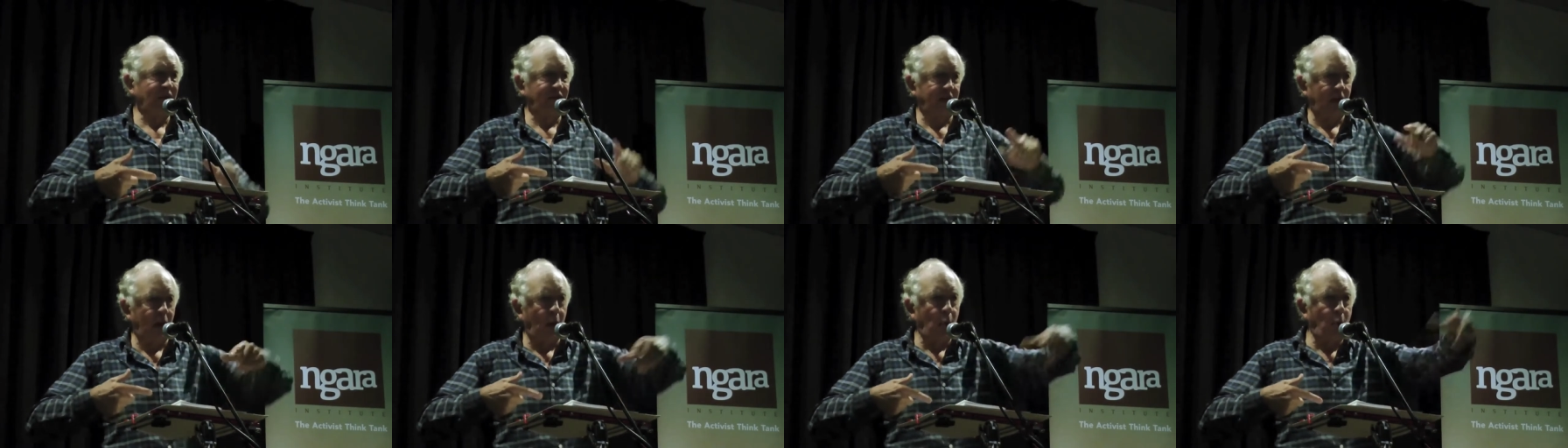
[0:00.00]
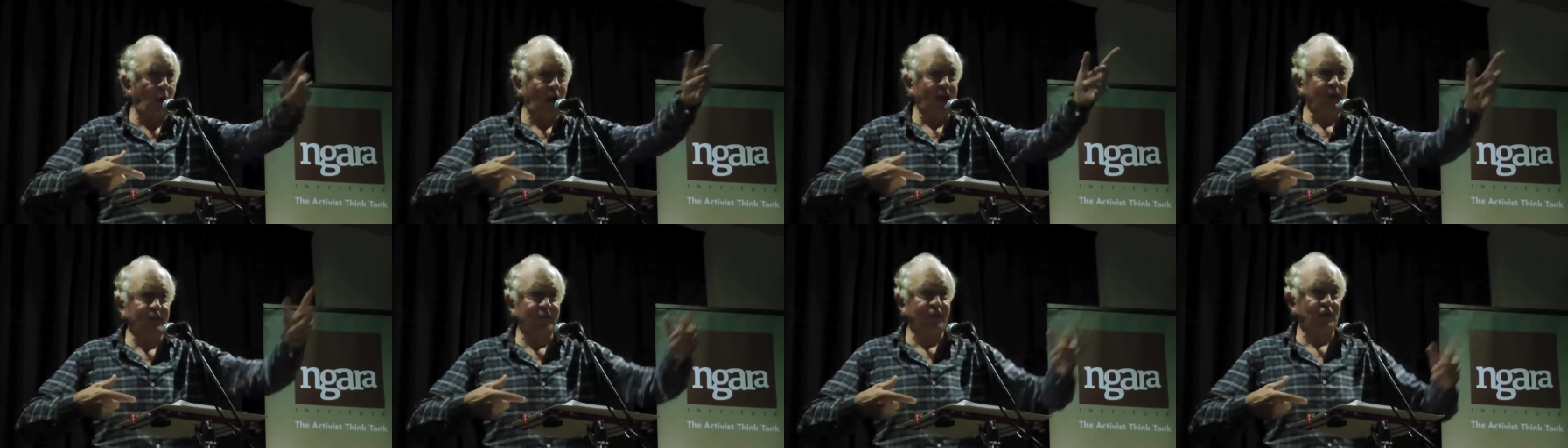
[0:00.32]
He said,
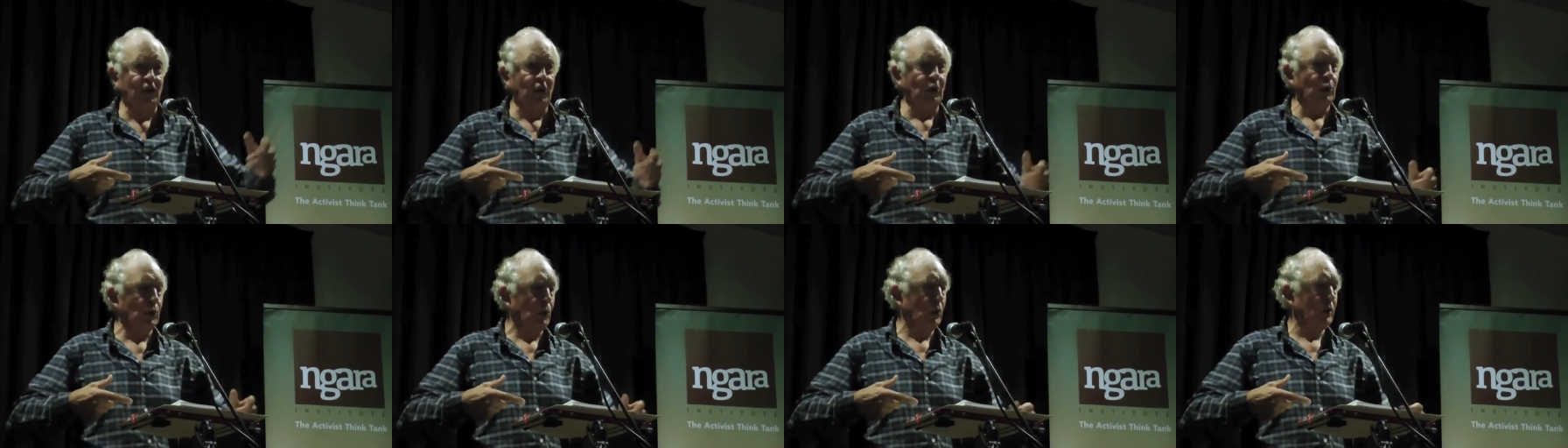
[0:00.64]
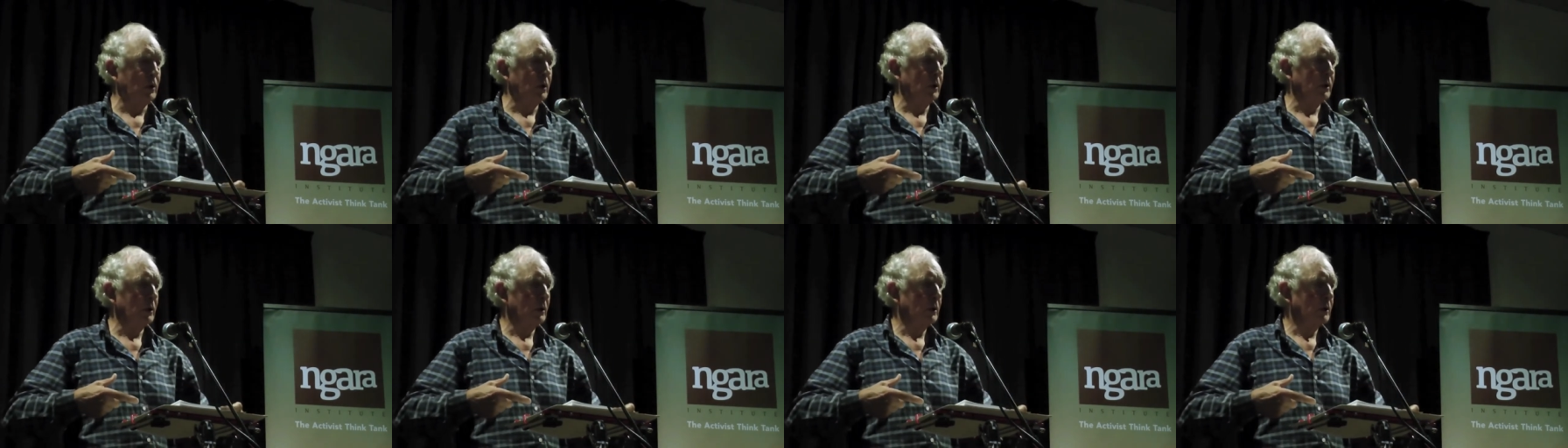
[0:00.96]
I'm one of
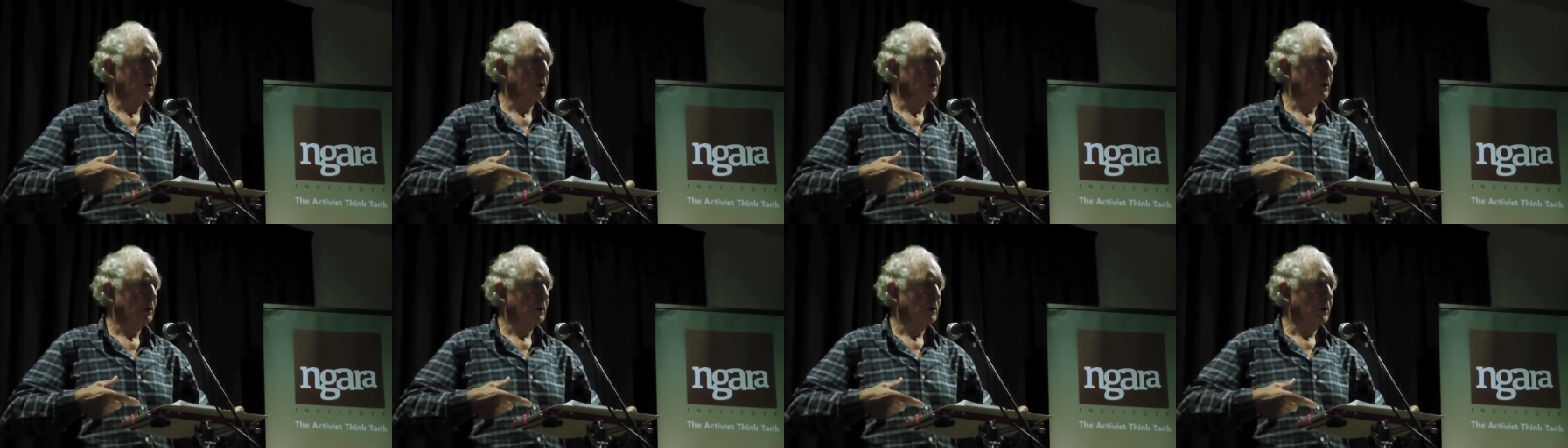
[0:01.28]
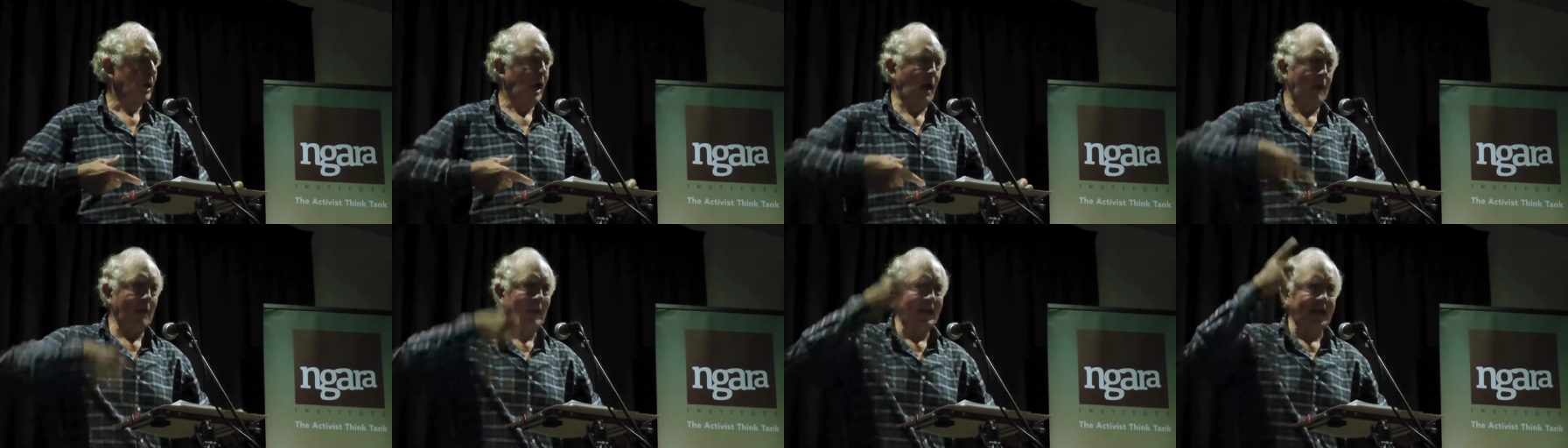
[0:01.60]
you.
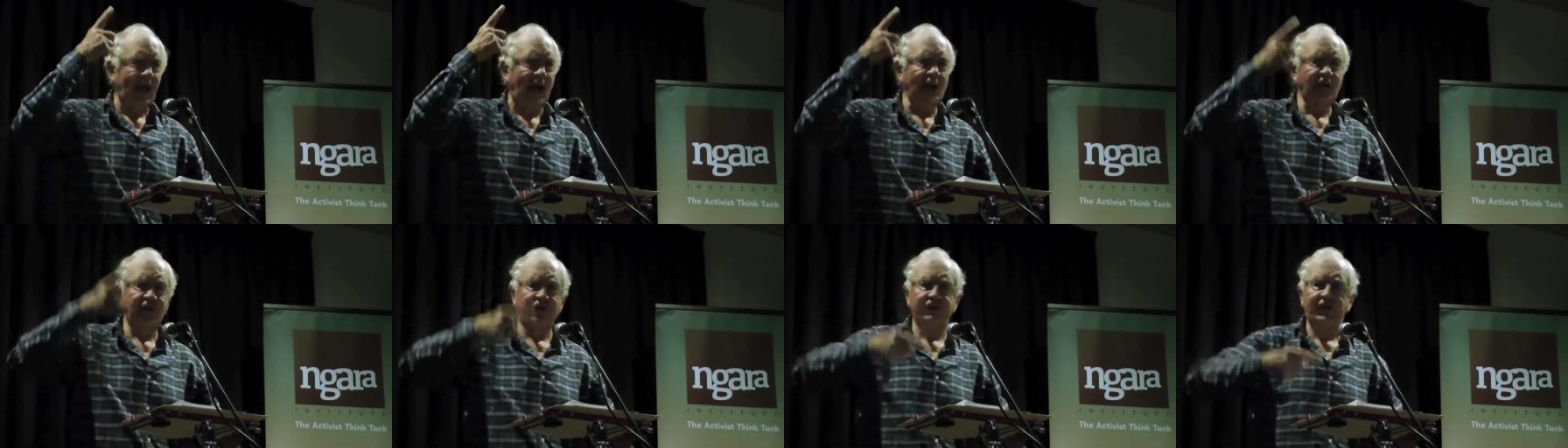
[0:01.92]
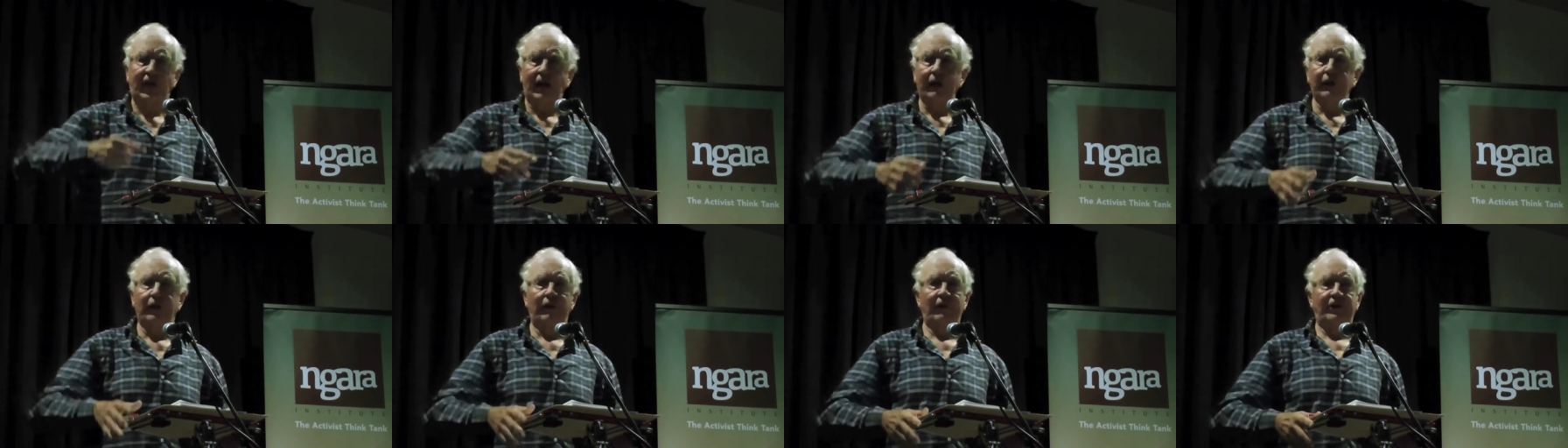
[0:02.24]
I'm
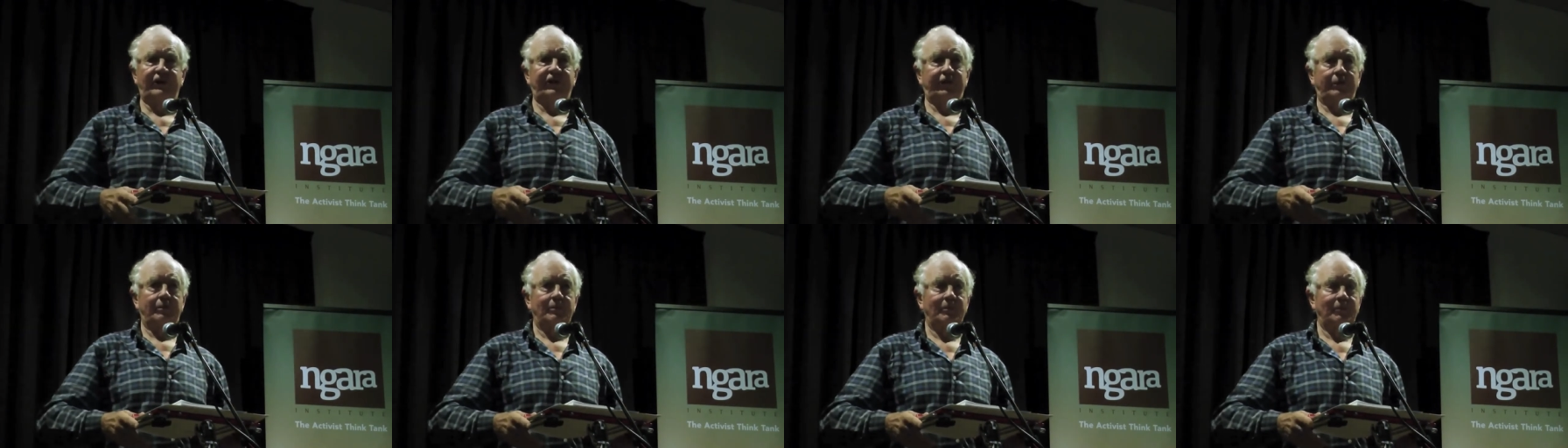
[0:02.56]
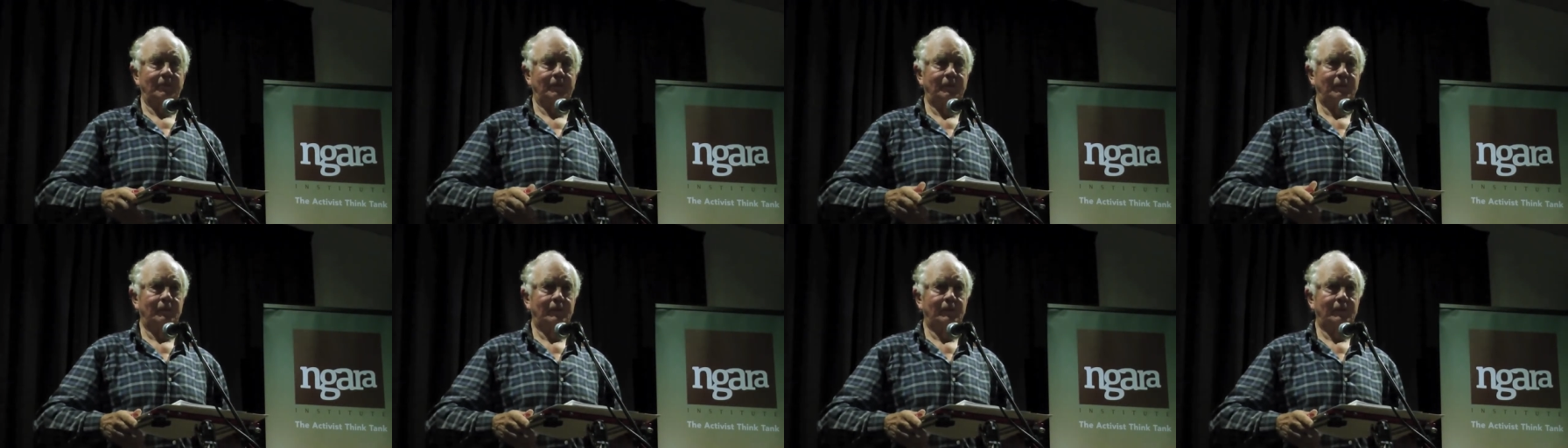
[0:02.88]
against terrorism.